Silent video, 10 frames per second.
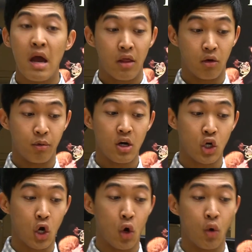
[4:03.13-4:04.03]
the
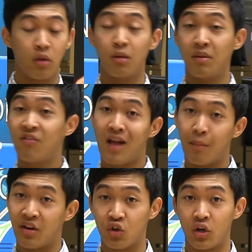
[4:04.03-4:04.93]
arpeggio, the B flat
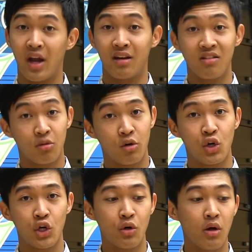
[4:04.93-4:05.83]
major, and its
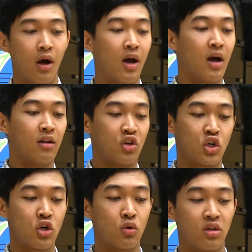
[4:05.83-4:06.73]
arpeggio to
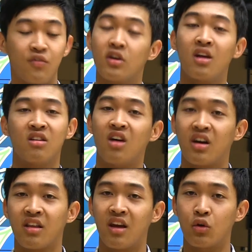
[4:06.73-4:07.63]
show different kinds of
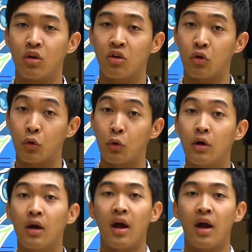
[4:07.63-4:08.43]
tonguing that you can do,